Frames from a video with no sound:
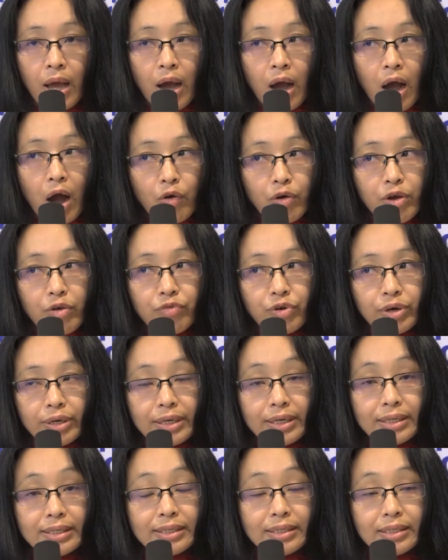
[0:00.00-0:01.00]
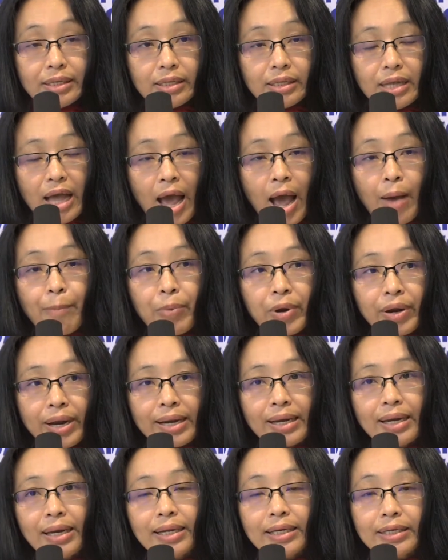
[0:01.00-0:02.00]
However, this
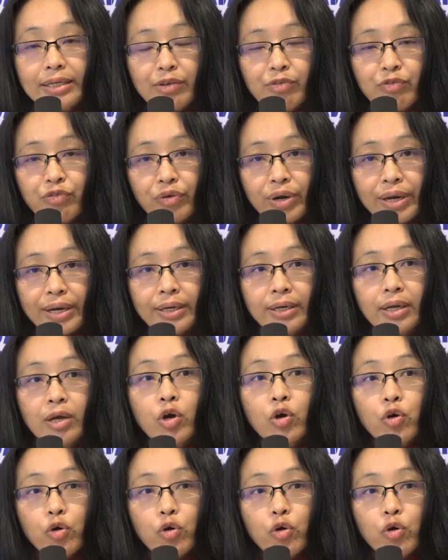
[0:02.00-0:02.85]
apparently different